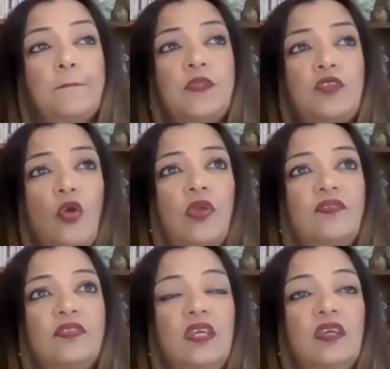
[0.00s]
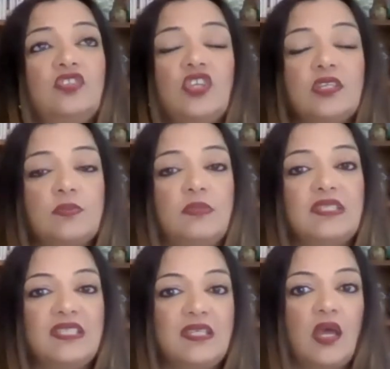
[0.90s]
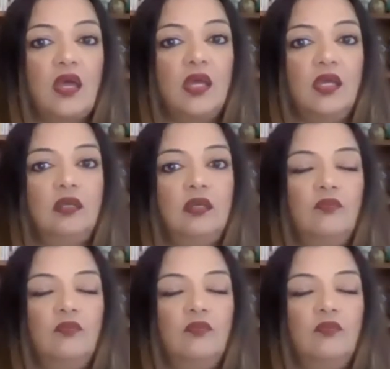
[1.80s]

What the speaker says: So if the adjustment is denied,